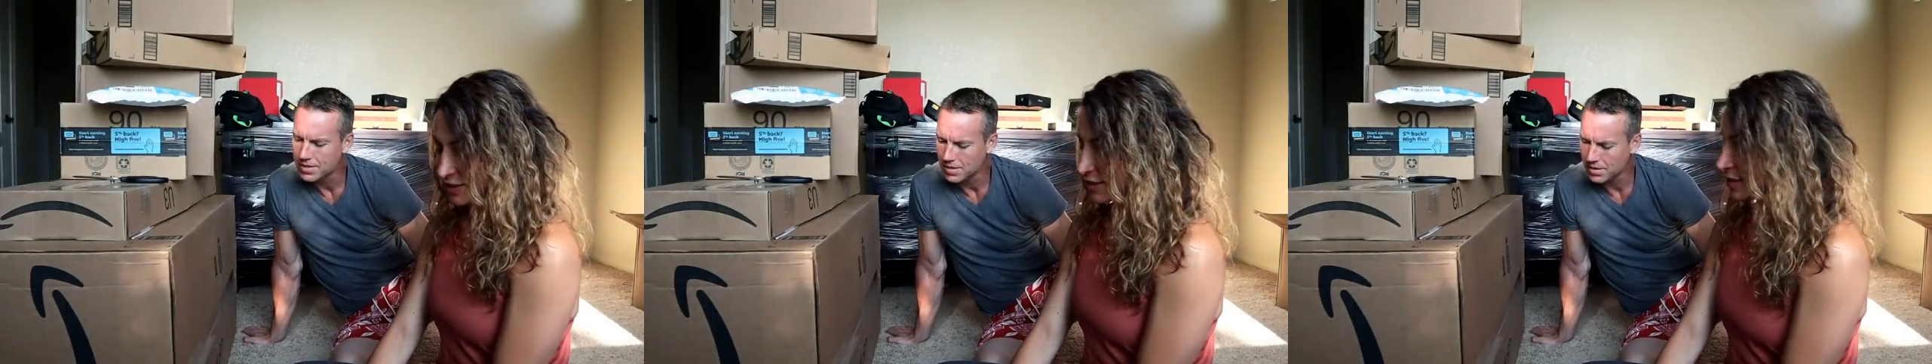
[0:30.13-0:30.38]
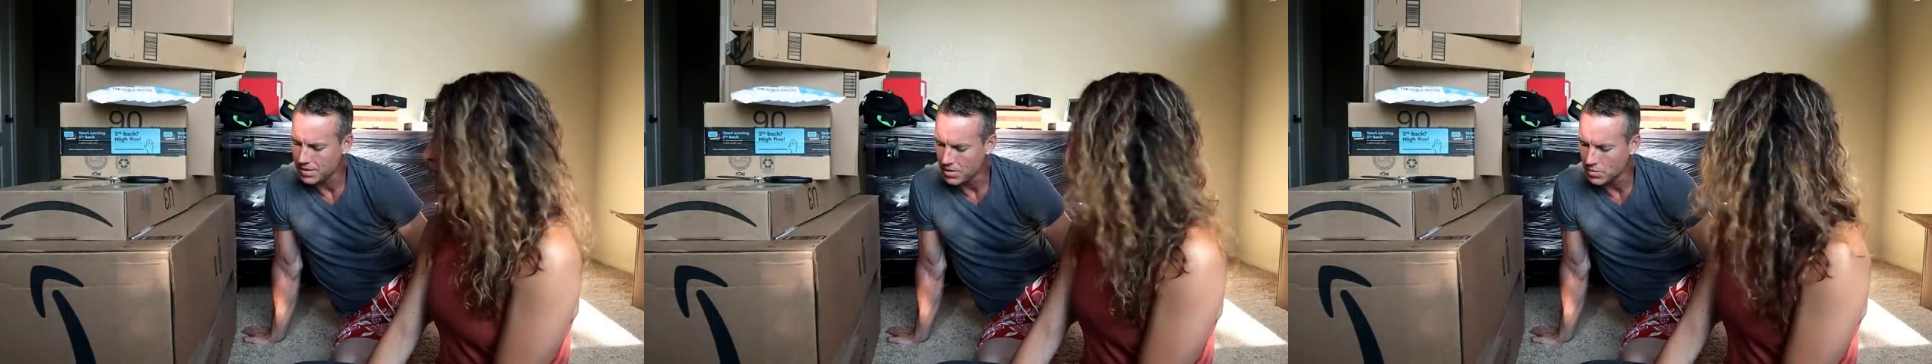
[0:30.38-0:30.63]
to
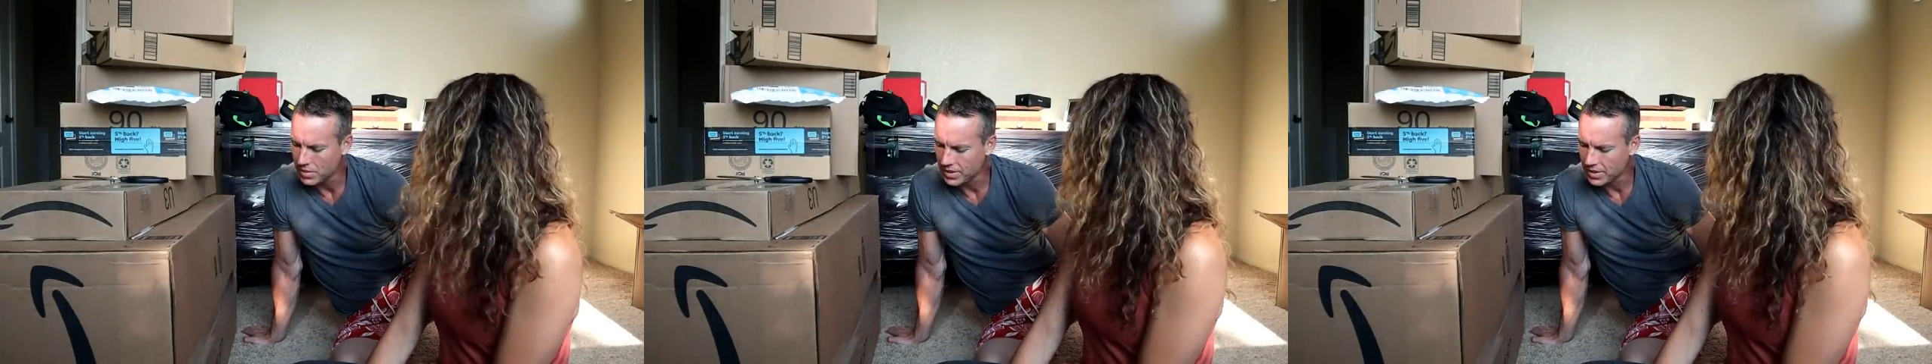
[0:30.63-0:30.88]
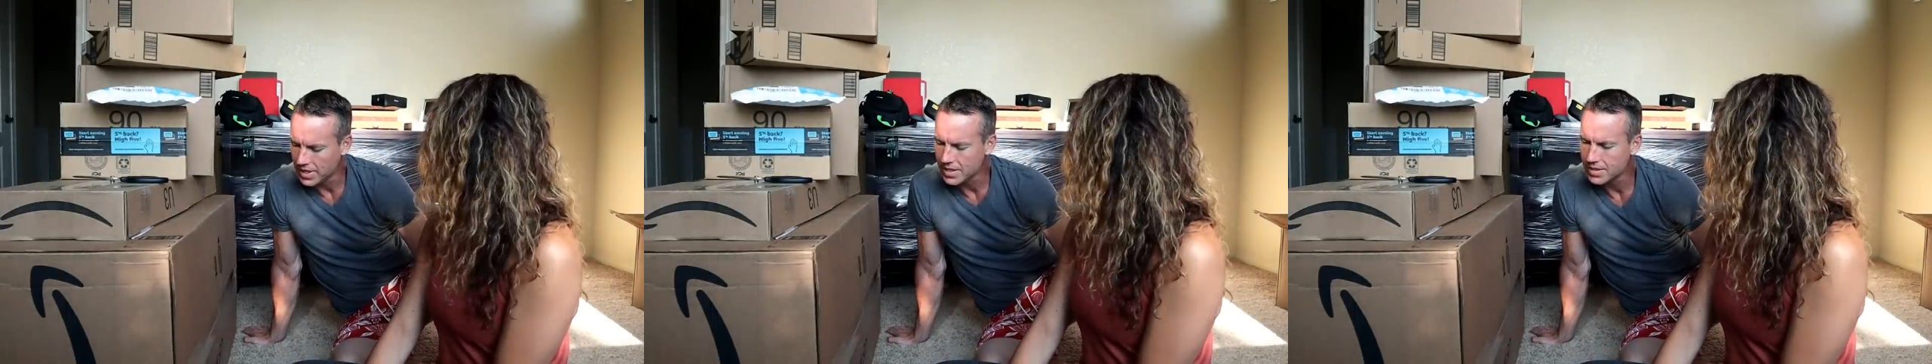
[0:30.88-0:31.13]
start
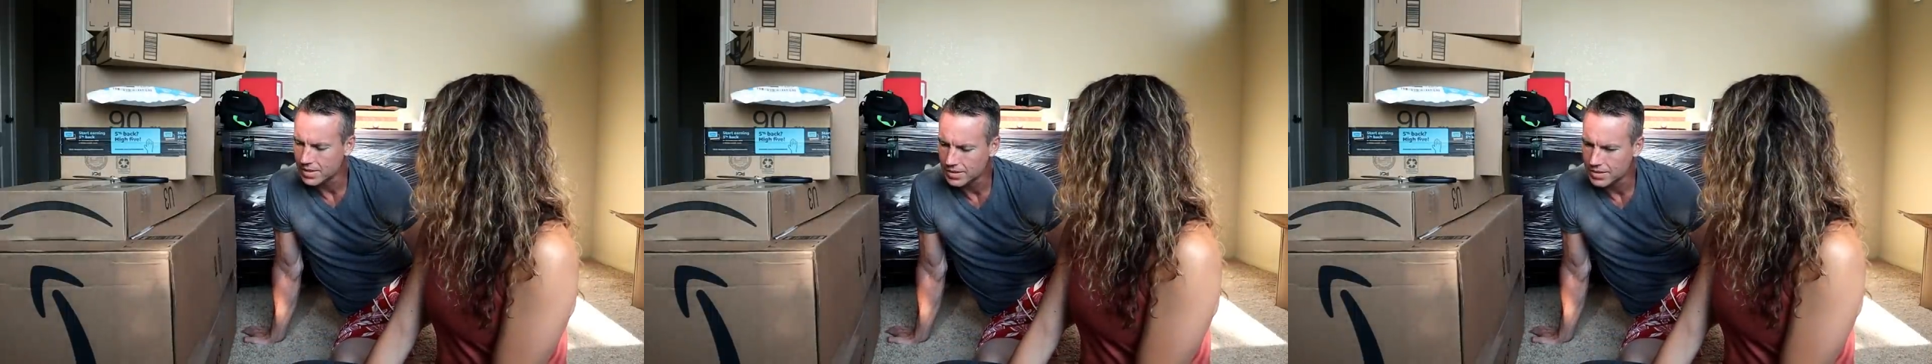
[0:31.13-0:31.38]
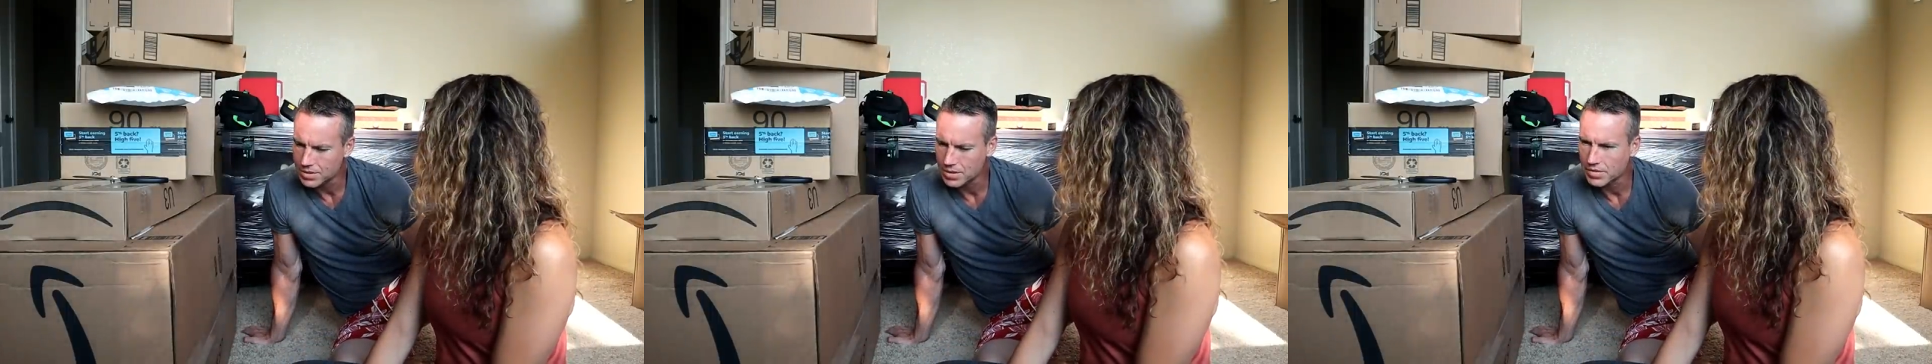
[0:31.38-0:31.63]
opening these
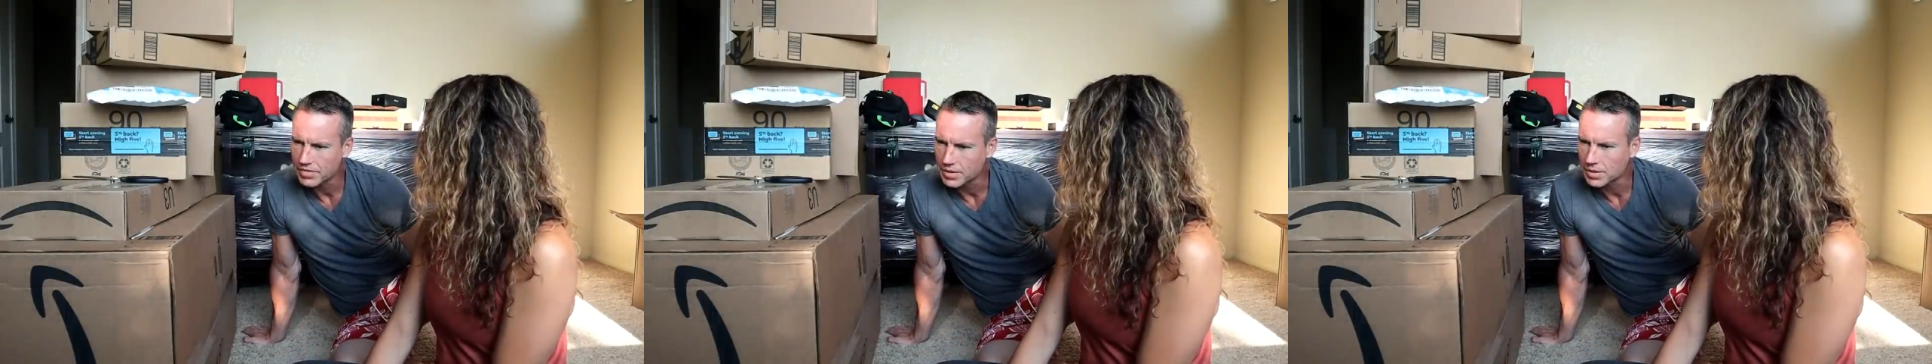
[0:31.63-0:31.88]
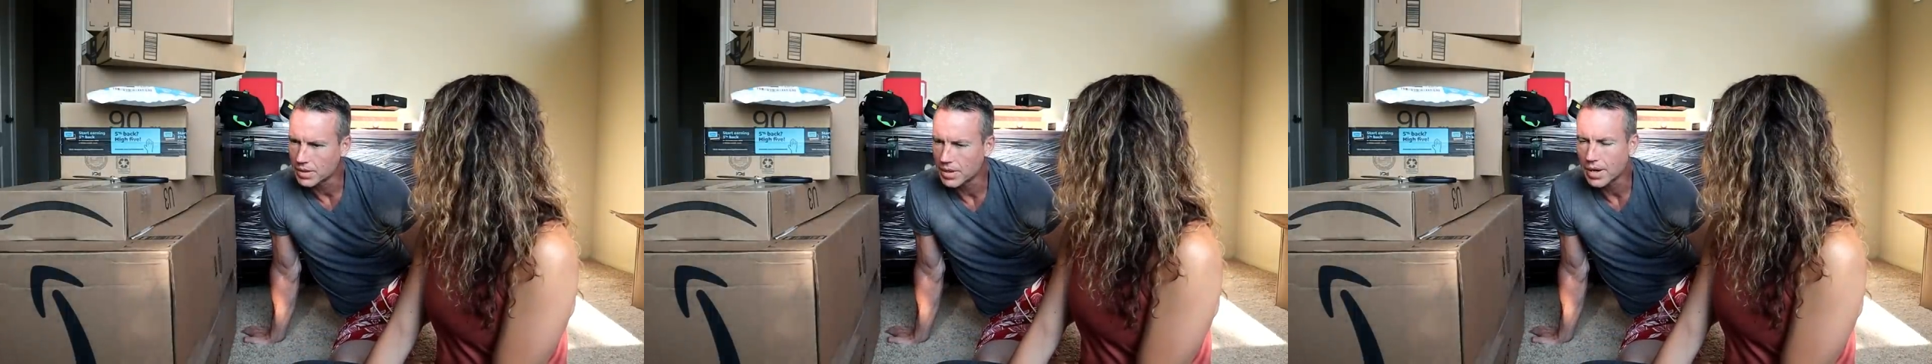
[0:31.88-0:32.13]
and start
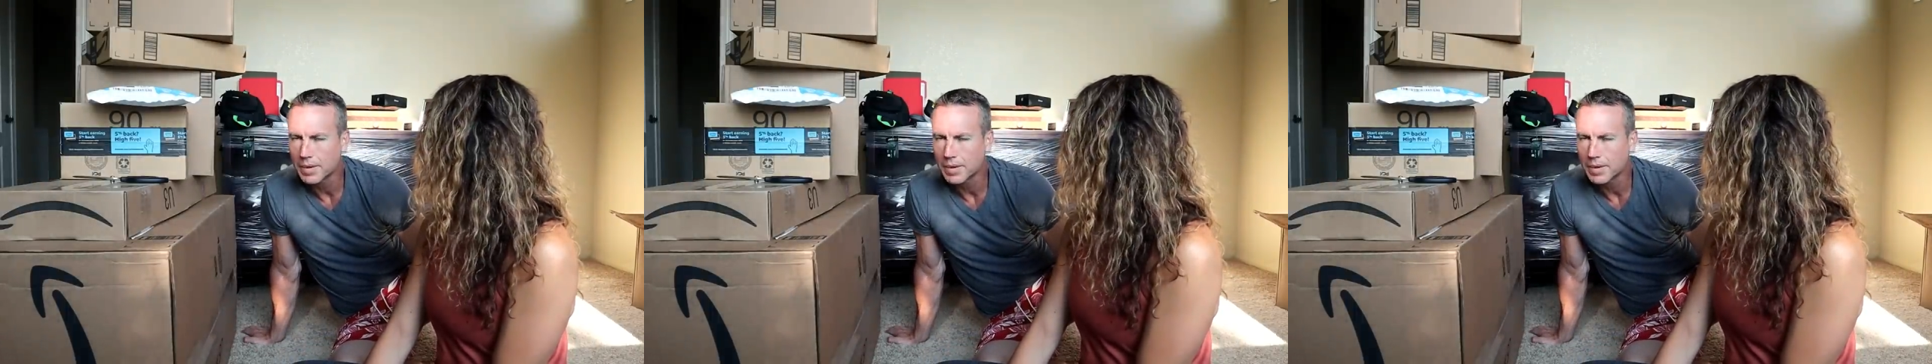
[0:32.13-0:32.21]
filling it